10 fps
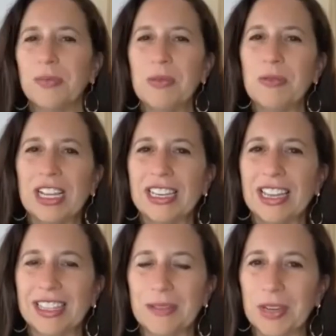might not
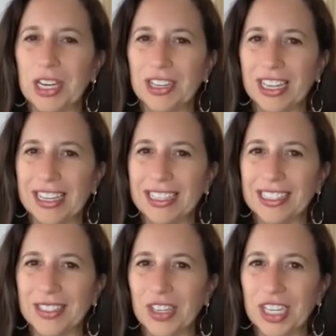think barricades
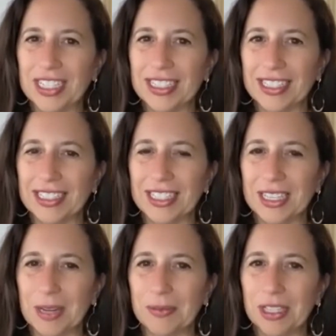is a very sexy
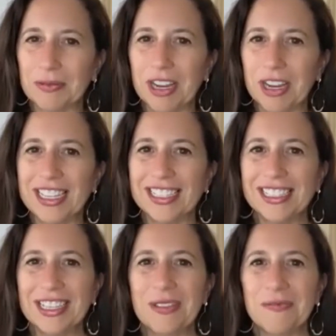topic, right?
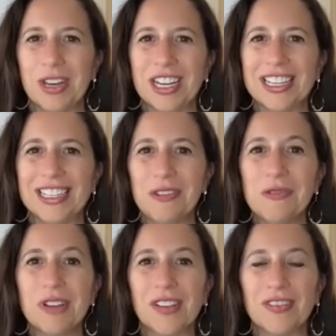But you
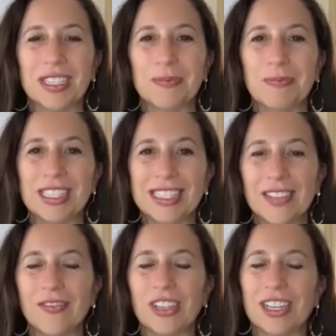have a
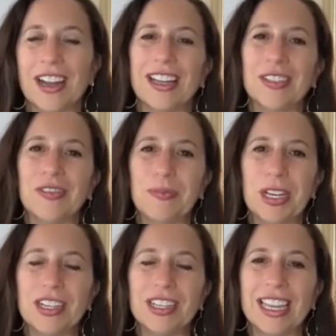specific kind of
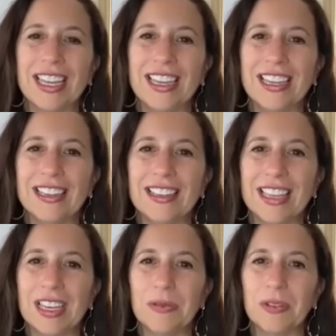barricade
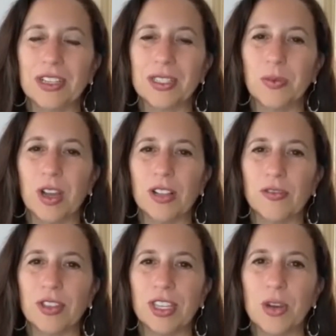that works well
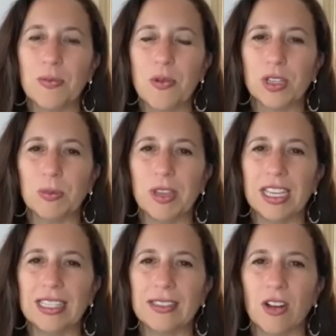for the airport
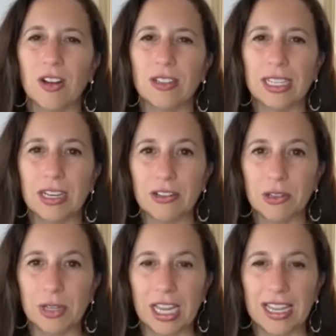space called
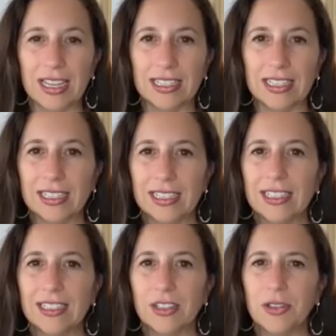Aerocade.
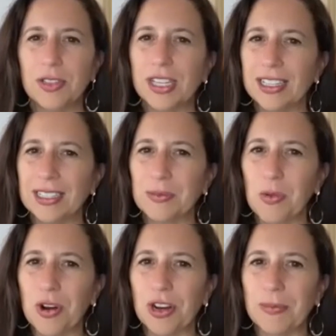Can you tell us
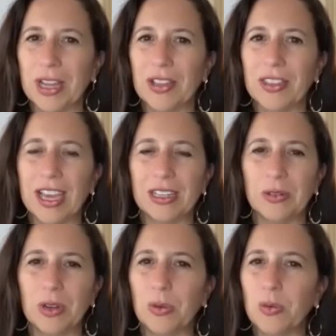more about that
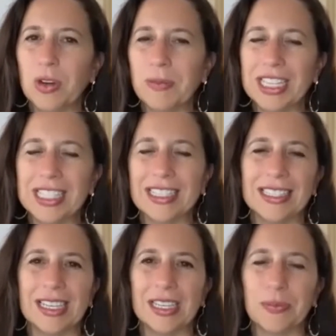and what makes it
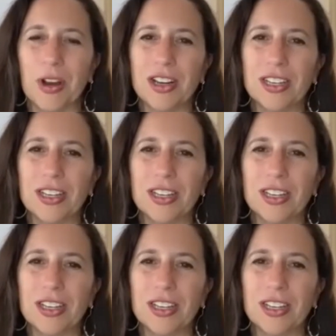stand apart?